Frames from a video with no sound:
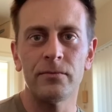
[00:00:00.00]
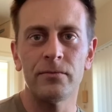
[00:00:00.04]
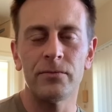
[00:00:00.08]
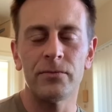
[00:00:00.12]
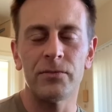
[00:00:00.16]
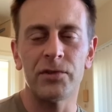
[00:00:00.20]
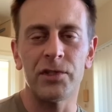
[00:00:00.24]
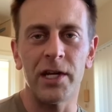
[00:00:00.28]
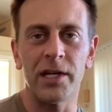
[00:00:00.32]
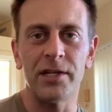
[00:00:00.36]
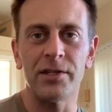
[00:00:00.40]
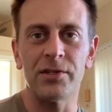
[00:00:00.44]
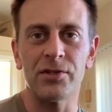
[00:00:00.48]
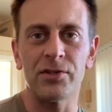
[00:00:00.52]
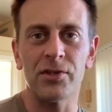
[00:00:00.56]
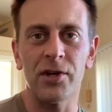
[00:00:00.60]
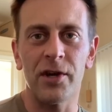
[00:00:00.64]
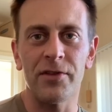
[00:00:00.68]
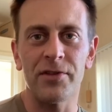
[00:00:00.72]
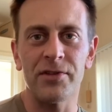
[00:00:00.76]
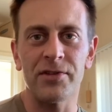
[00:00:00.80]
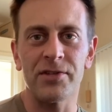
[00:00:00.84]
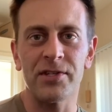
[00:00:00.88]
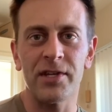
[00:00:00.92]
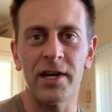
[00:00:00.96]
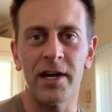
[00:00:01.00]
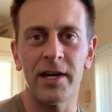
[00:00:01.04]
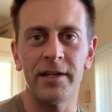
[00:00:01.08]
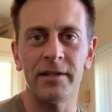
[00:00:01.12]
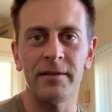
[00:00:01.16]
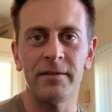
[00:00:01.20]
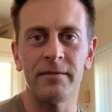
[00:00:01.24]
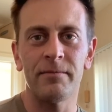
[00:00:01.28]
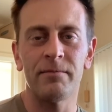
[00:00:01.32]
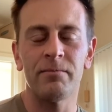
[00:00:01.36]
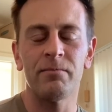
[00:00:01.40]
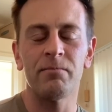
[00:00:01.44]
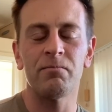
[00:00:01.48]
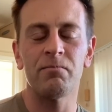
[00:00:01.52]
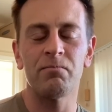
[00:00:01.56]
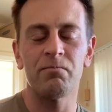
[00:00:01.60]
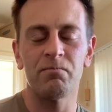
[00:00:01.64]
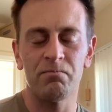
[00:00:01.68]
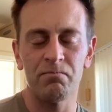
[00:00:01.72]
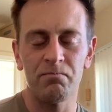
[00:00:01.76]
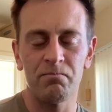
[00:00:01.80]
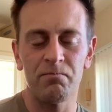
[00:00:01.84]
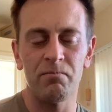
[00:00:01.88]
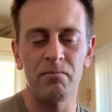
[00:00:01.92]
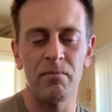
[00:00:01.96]
Changes on the sun,
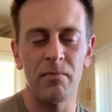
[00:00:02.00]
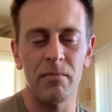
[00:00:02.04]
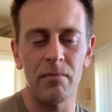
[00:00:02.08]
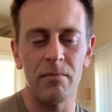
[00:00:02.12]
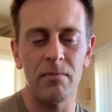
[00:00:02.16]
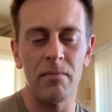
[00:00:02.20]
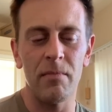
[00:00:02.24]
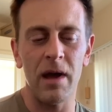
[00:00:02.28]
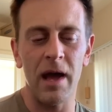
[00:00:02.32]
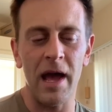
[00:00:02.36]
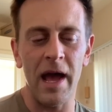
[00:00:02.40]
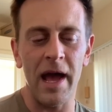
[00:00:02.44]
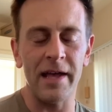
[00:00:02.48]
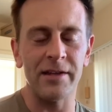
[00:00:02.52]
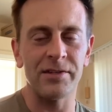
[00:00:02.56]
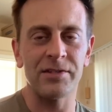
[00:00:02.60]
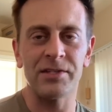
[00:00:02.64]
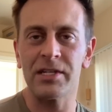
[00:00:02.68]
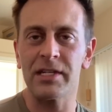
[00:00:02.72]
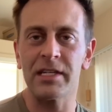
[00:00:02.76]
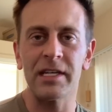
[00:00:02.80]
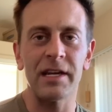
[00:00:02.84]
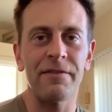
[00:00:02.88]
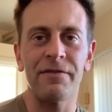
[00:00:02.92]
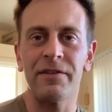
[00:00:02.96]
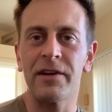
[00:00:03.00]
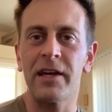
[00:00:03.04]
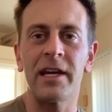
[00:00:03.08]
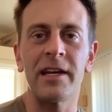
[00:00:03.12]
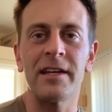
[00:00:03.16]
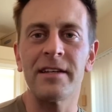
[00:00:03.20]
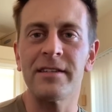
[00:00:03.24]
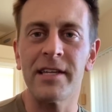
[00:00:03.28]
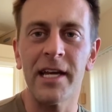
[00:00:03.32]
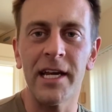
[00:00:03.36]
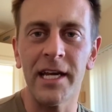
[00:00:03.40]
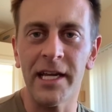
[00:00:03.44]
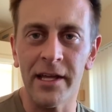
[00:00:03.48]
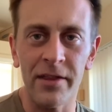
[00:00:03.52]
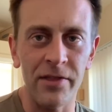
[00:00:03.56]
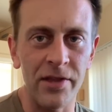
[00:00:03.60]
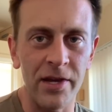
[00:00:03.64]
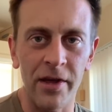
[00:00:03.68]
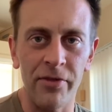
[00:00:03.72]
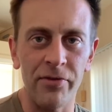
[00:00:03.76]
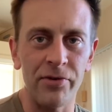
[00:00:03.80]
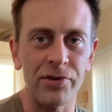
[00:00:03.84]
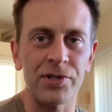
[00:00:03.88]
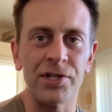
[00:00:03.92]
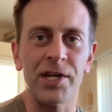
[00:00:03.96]
as significant as any of the
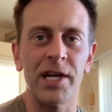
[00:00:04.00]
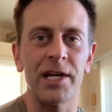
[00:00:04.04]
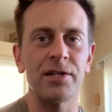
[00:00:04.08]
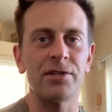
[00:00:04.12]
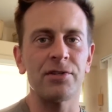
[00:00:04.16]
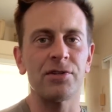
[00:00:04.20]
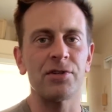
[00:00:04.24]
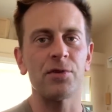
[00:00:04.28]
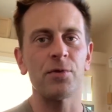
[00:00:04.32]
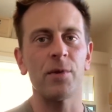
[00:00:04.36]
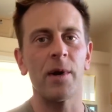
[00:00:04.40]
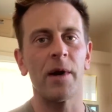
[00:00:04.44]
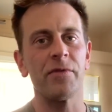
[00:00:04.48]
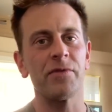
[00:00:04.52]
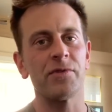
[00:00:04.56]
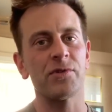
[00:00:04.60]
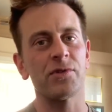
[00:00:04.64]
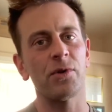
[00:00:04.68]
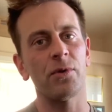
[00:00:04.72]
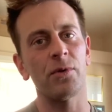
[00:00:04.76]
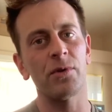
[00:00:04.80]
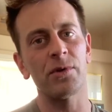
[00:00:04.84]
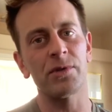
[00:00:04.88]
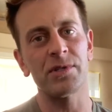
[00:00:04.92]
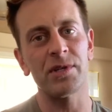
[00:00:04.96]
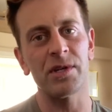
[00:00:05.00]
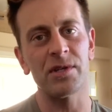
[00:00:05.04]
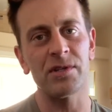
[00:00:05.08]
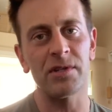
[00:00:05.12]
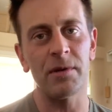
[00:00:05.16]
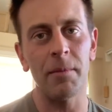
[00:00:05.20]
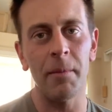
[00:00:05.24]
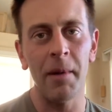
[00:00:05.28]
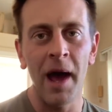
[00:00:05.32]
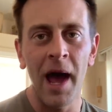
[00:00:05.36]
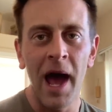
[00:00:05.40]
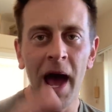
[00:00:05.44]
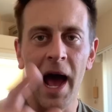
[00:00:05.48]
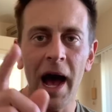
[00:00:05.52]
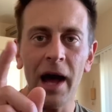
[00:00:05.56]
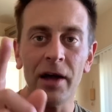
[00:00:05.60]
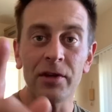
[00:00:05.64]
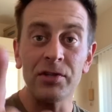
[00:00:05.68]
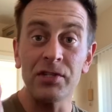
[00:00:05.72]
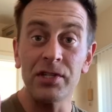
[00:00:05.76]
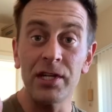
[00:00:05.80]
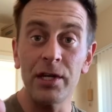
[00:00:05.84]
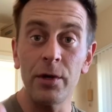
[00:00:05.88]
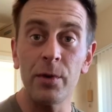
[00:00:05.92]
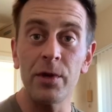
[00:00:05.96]
other changes throughout the solar system. I'll
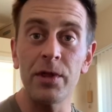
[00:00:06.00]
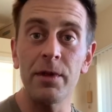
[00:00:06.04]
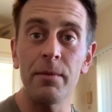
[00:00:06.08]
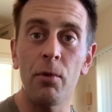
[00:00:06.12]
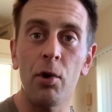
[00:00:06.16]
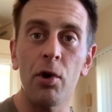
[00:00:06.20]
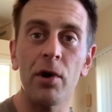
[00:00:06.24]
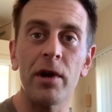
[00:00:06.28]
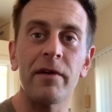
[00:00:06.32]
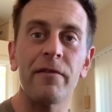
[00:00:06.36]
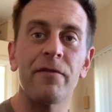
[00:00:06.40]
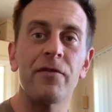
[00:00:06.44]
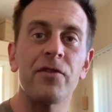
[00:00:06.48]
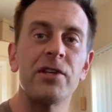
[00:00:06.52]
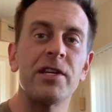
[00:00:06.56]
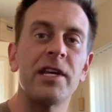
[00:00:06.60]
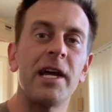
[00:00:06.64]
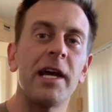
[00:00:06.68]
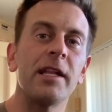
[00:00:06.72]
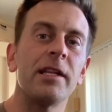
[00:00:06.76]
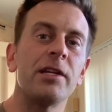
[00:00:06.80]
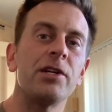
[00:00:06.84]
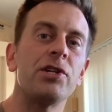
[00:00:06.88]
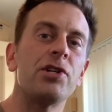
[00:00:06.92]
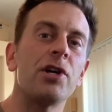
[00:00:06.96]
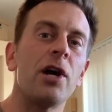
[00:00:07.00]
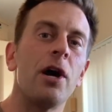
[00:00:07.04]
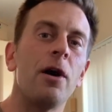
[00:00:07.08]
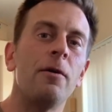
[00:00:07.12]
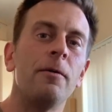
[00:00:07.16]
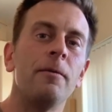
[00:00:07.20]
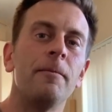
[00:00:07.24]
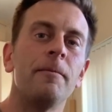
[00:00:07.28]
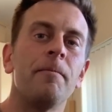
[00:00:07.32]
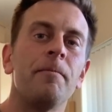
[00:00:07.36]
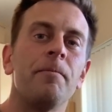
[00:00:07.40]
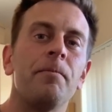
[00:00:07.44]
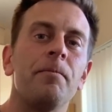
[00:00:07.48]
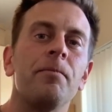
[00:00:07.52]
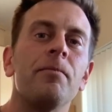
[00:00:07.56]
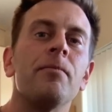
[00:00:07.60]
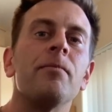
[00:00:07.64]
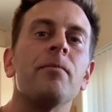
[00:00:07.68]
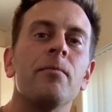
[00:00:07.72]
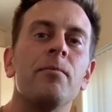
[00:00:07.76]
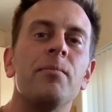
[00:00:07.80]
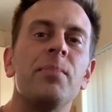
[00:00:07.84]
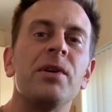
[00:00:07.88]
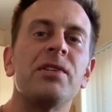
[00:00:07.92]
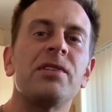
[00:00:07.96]
see you in the morning for the daily show.
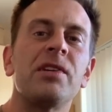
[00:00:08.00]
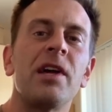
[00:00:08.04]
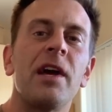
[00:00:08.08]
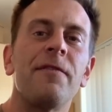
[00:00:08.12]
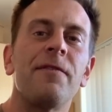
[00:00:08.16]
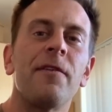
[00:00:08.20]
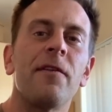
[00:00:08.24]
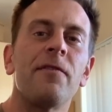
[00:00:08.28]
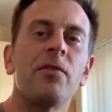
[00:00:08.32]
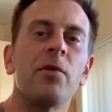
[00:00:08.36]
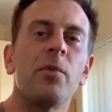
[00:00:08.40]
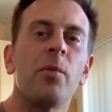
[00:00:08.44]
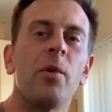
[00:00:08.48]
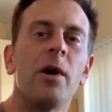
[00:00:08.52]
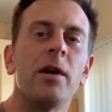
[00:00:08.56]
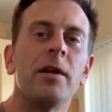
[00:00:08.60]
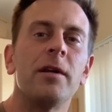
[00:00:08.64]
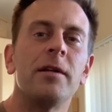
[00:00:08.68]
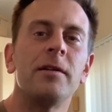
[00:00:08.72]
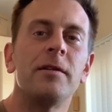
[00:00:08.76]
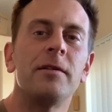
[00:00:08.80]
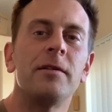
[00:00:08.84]
Be safe, everyone.